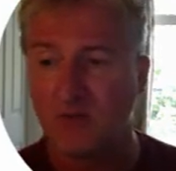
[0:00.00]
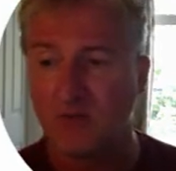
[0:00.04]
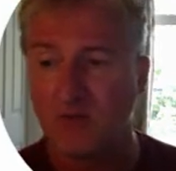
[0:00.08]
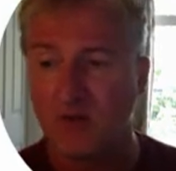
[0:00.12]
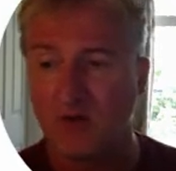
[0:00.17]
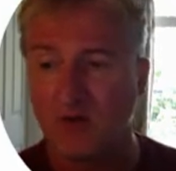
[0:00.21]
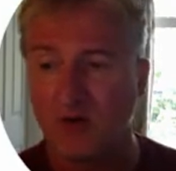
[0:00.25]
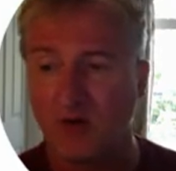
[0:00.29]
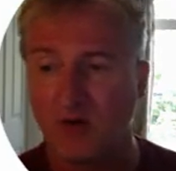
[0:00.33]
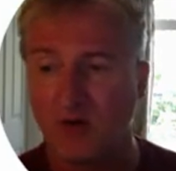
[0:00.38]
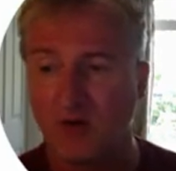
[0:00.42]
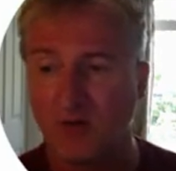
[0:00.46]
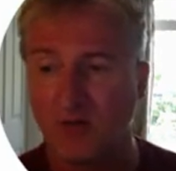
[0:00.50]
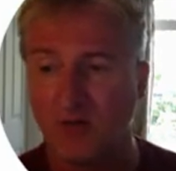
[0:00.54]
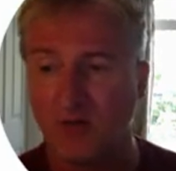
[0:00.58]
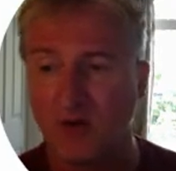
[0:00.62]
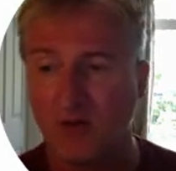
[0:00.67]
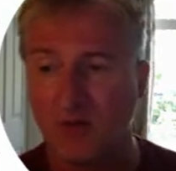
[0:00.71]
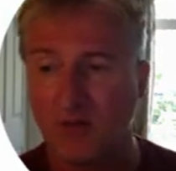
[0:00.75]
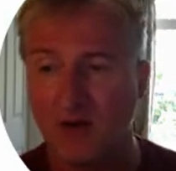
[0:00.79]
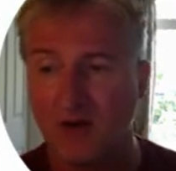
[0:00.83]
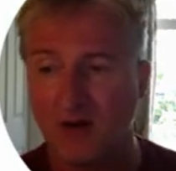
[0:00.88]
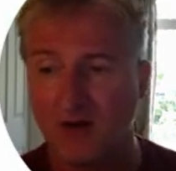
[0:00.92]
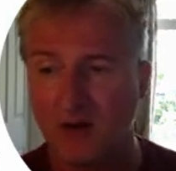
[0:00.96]
You can always bring it
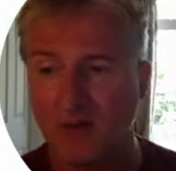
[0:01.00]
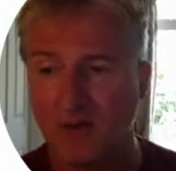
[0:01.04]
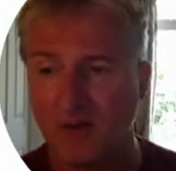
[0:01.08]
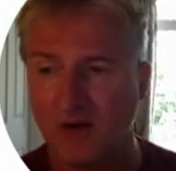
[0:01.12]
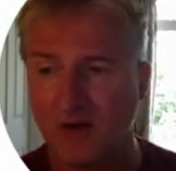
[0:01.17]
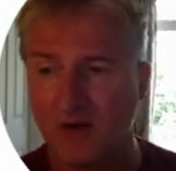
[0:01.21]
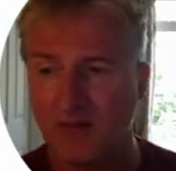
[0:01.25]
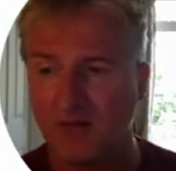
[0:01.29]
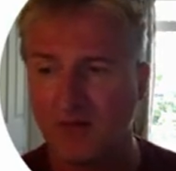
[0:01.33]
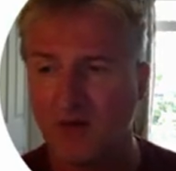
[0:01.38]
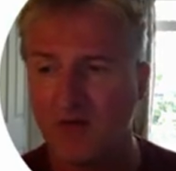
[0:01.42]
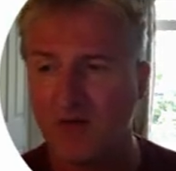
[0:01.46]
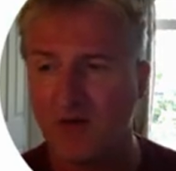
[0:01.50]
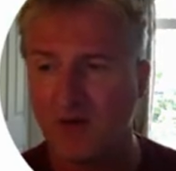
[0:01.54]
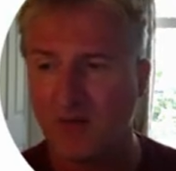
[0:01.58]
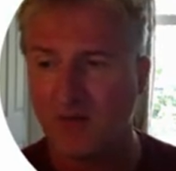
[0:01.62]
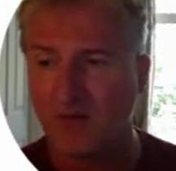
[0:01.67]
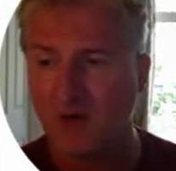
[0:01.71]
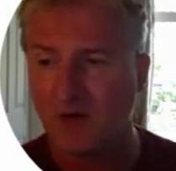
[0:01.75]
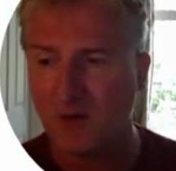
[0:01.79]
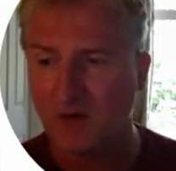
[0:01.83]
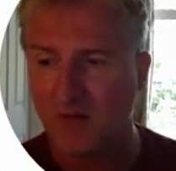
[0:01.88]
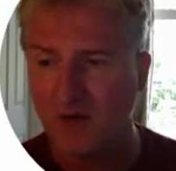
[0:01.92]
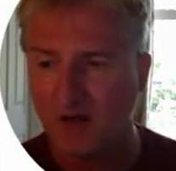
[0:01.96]
back up. I believe you can
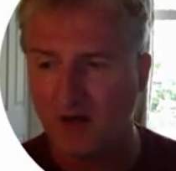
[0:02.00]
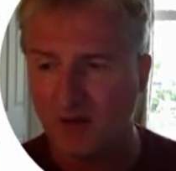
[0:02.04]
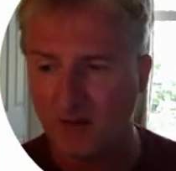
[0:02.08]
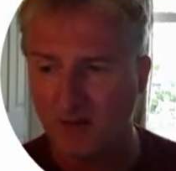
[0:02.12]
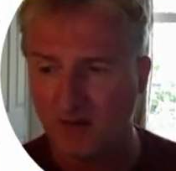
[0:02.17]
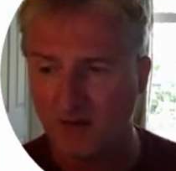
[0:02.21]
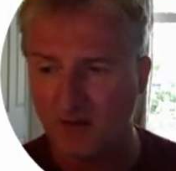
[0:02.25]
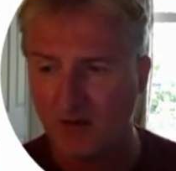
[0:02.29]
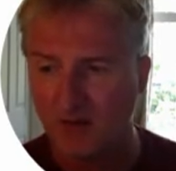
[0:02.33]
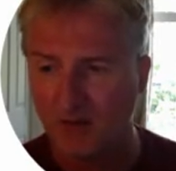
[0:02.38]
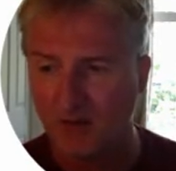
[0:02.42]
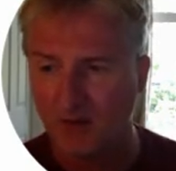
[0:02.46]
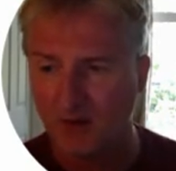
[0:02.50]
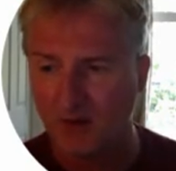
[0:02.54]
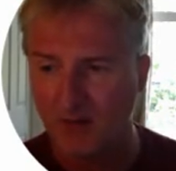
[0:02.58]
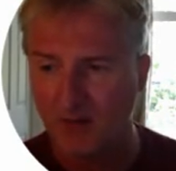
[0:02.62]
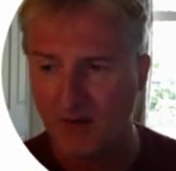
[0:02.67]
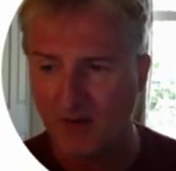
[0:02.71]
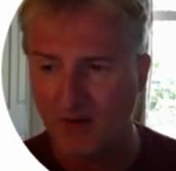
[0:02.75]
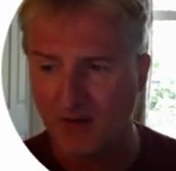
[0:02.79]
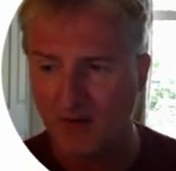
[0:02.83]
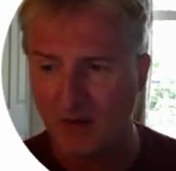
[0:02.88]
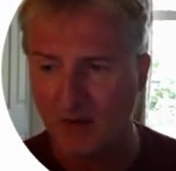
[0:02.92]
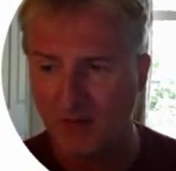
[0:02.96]
bring it back up. Let me see if I can bring it
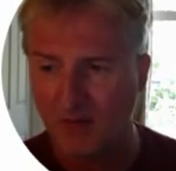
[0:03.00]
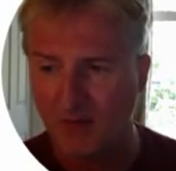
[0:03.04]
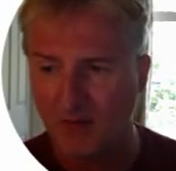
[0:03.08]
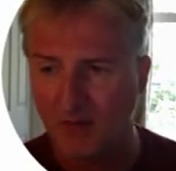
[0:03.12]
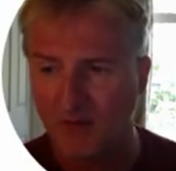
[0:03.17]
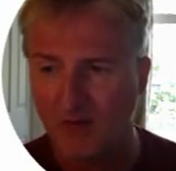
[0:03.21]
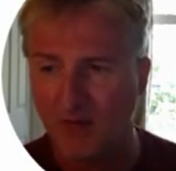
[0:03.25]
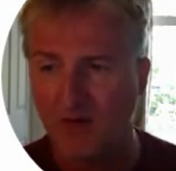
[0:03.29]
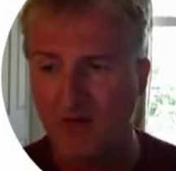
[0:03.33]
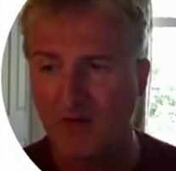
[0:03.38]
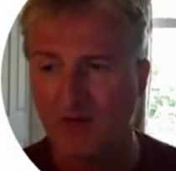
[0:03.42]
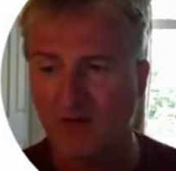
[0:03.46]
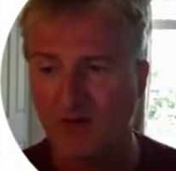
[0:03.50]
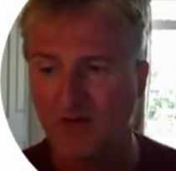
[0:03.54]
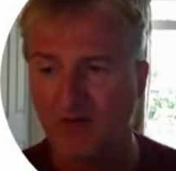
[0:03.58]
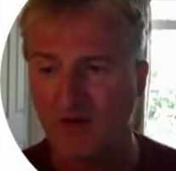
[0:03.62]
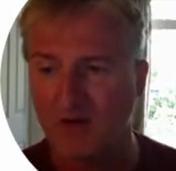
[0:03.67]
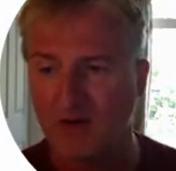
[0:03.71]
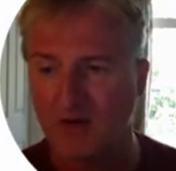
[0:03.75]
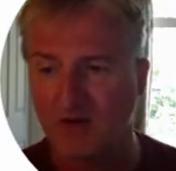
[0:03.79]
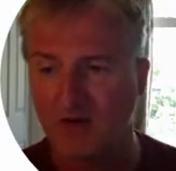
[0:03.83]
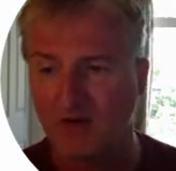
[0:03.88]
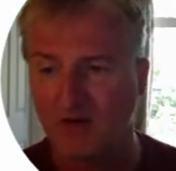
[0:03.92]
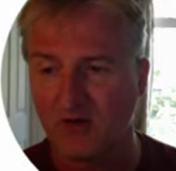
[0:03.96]
back up here. No, it doesn't
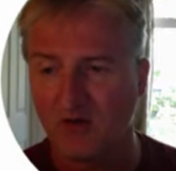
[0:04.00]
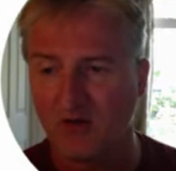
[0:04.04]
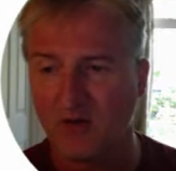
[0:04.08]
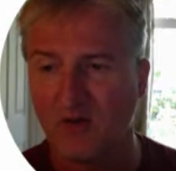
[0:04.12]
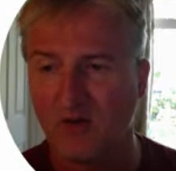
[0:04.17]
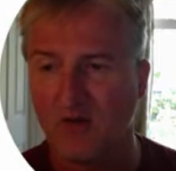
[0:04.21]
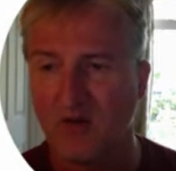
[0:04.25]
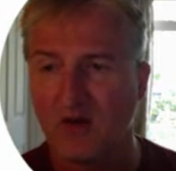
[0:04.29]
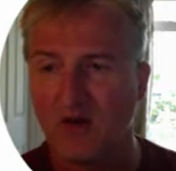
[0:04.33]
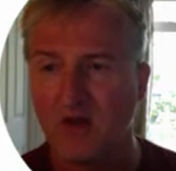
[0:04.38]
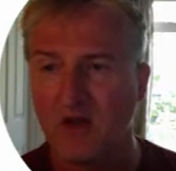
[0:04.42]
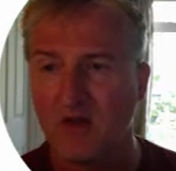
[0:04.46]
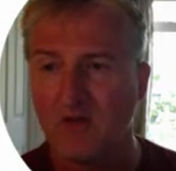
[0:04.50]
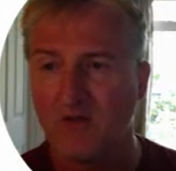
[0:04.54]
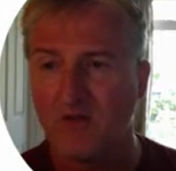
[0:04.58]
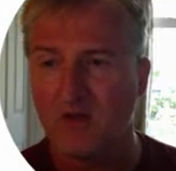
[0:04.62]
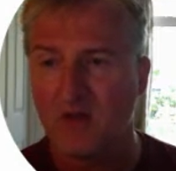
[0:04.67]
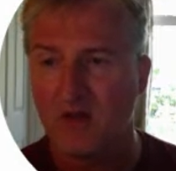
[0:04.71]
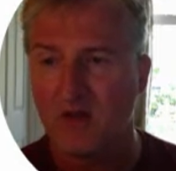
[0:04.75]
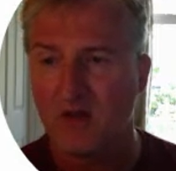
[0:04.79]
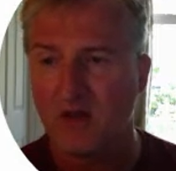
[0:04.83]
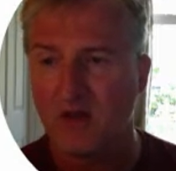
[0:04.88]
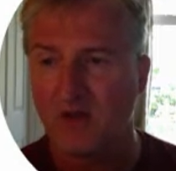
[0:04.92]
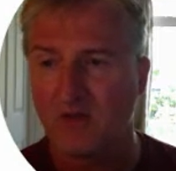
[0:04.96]
let you. So
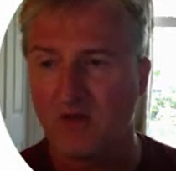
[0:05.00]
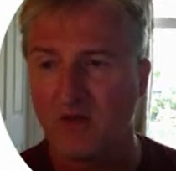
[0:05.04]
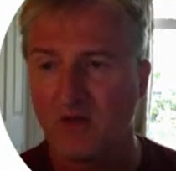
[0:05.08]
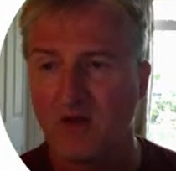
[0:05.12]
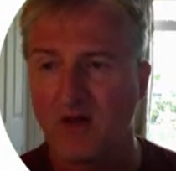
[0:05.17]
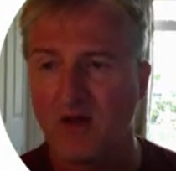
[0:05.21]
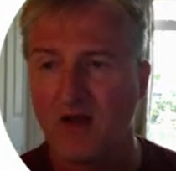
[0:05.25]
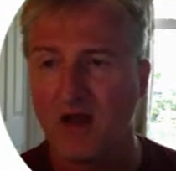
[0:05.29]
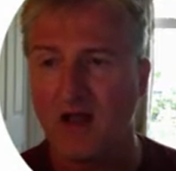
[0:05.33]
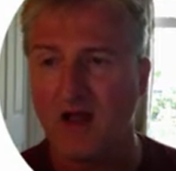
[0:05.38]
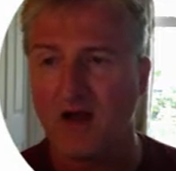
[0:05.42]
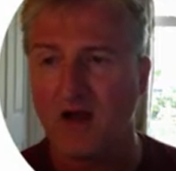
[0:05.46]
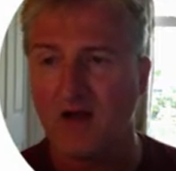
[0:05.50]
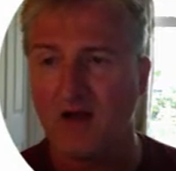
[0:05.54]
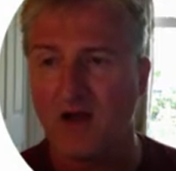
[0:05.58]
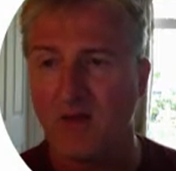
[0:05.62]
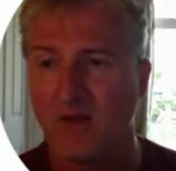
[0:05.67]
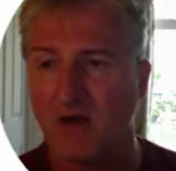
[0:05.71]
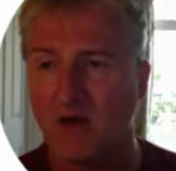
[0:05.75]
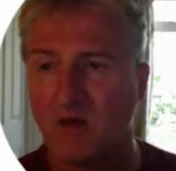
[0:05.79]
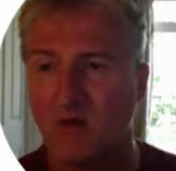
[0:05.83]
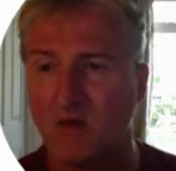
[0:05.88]
let's go ahead and add it. I want to go